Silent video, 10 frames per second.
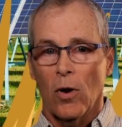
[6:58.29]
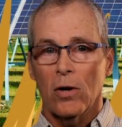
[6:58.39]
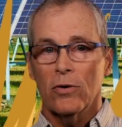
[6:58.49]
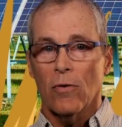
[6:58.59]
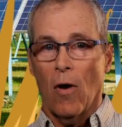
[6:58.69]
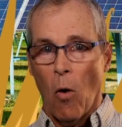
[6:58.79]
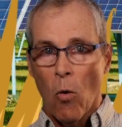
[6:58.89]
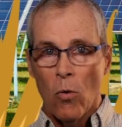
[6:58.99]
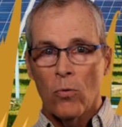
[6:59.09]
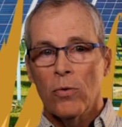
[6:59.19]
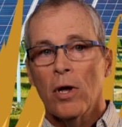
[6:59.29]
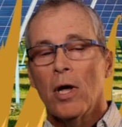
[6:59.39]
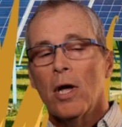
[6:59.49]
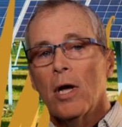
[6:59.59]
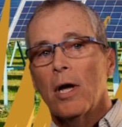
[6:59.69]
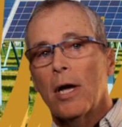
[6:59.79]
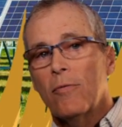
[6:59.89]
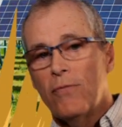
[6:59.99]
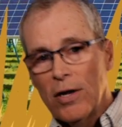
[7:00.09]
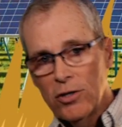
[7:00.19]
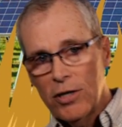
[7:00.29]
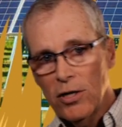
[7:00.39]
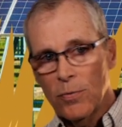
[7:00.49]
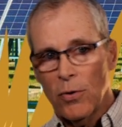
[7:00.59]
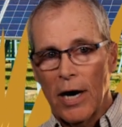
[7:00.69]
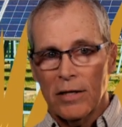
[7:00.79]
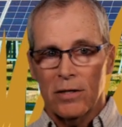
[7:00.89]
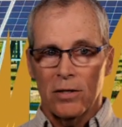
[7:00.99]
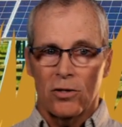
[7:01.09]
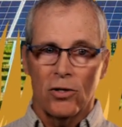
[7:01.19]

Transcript: Well, your own vegetation practices.